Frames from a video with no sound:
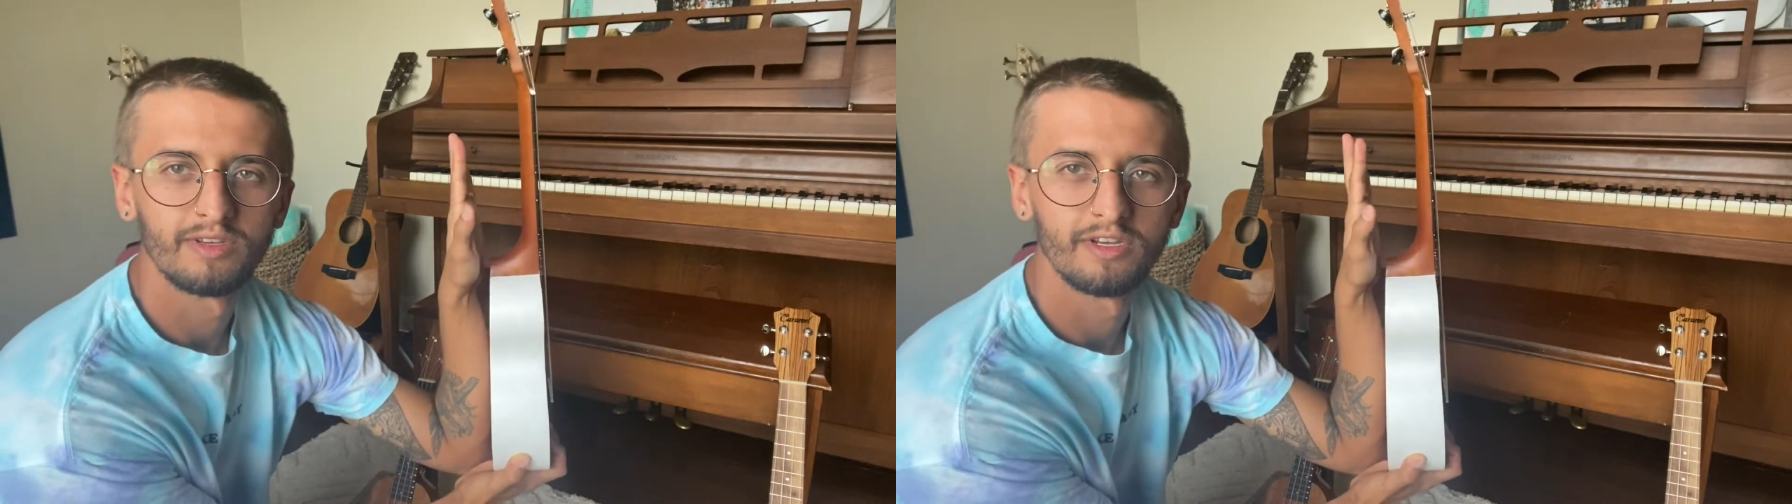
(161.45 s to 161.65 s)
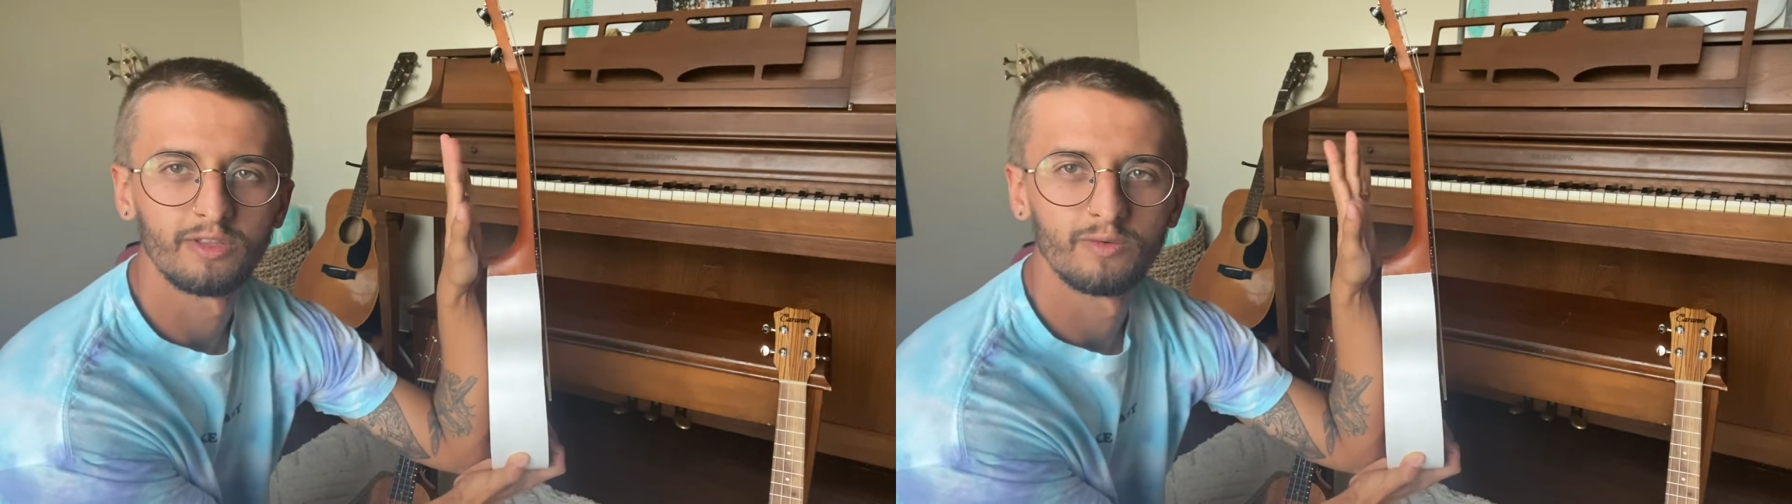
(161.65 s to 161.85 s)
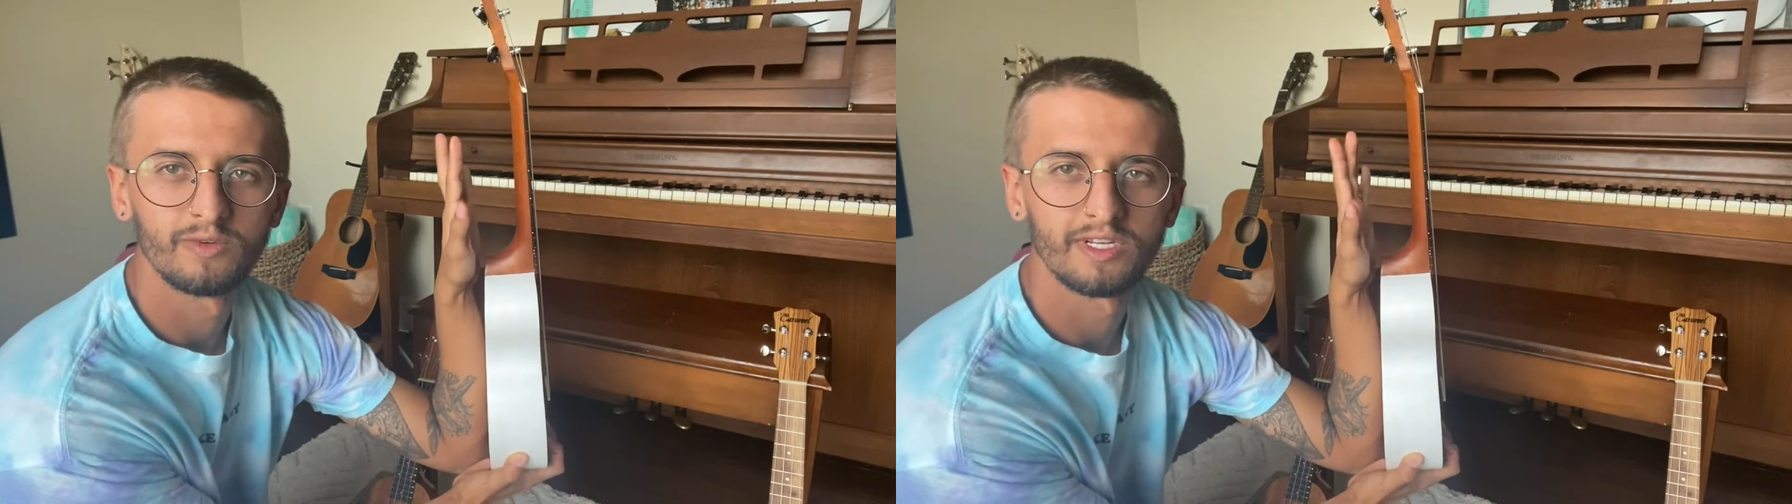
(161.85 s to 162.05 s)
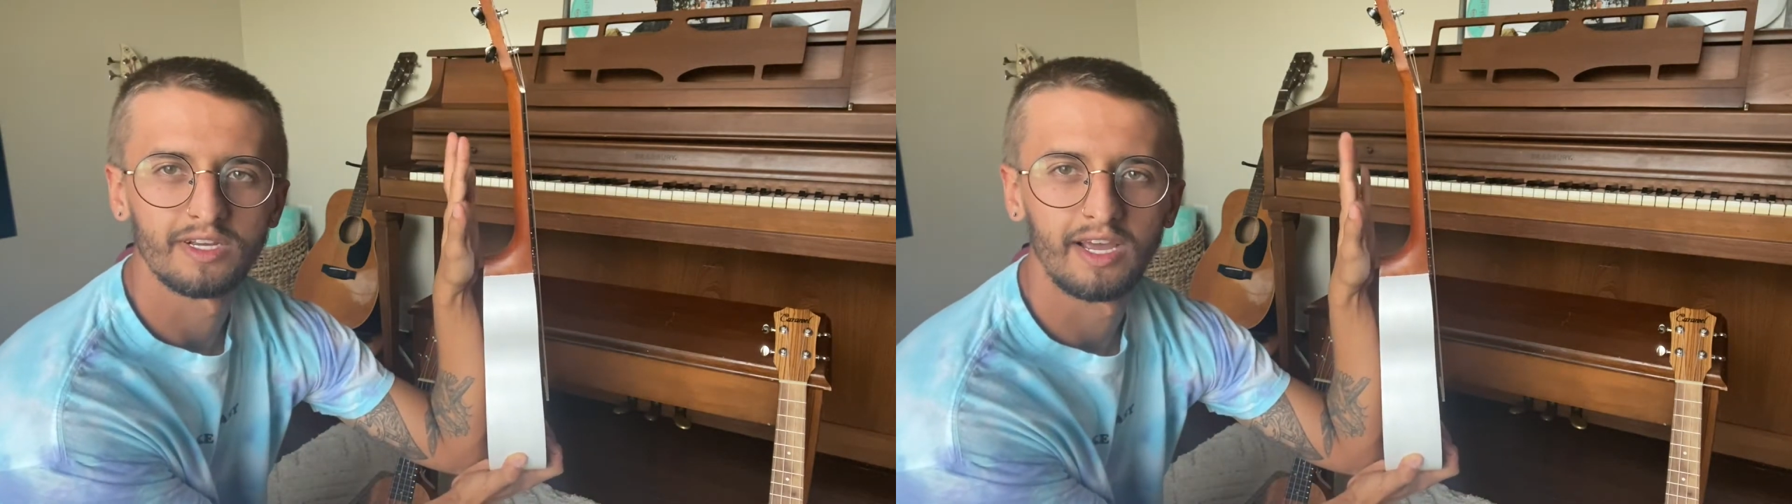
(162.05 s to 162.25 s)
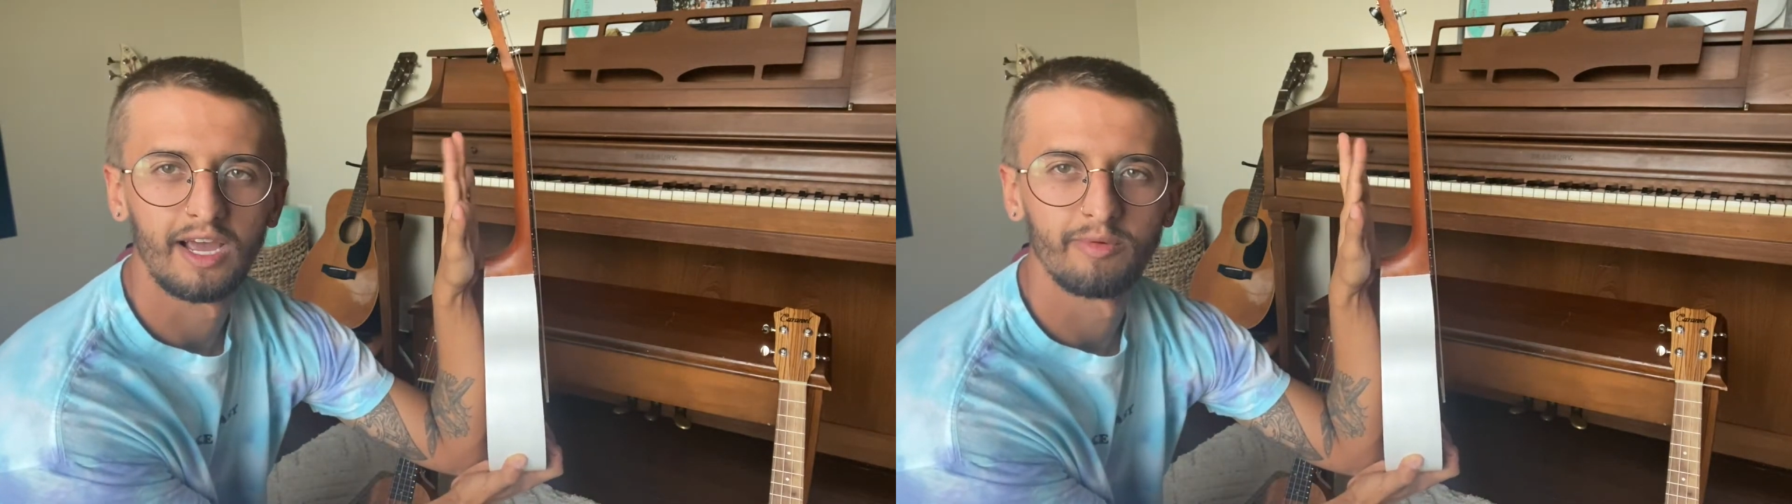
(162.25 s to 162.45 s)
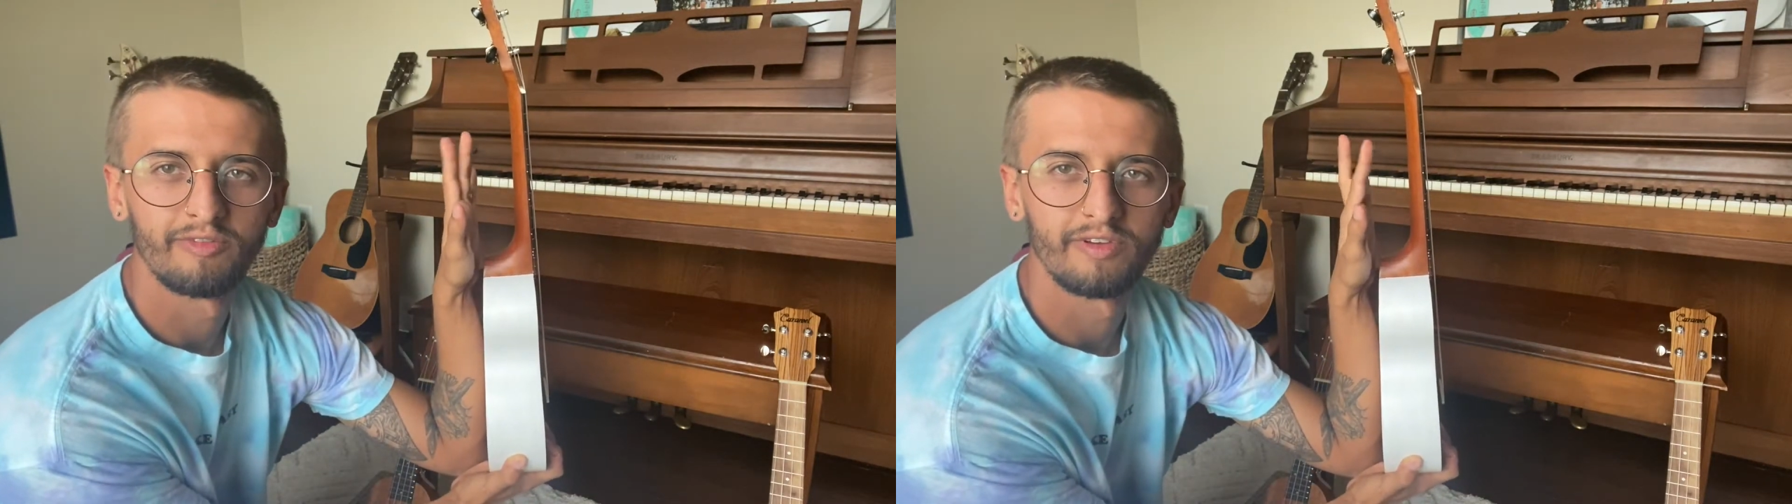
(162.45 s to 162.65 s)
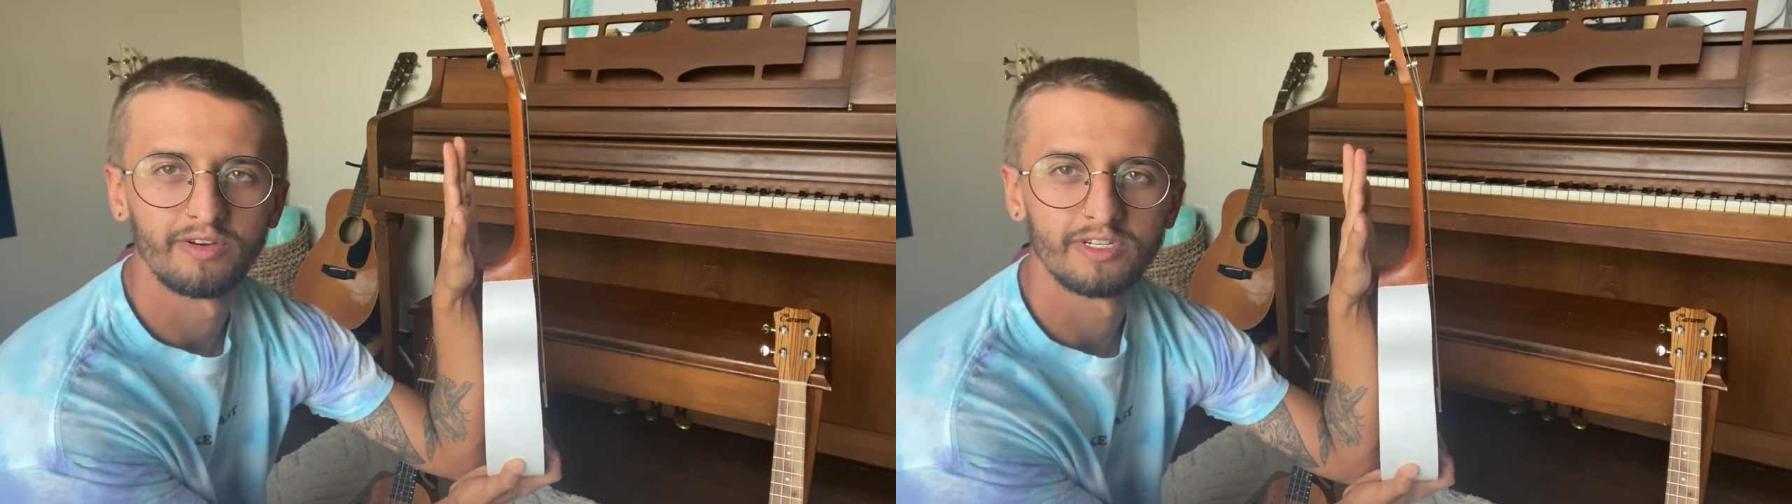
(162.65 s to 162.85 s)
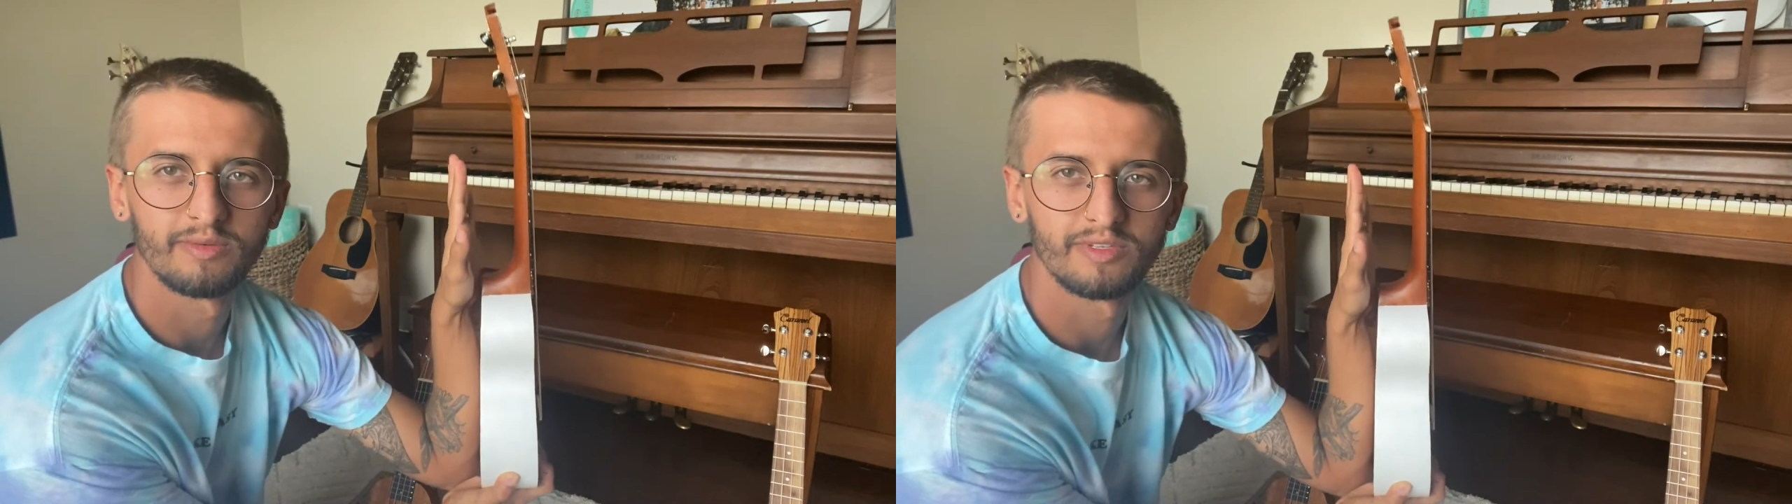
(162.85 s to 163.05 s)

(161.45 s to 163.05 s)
The other one was like at my fingertips.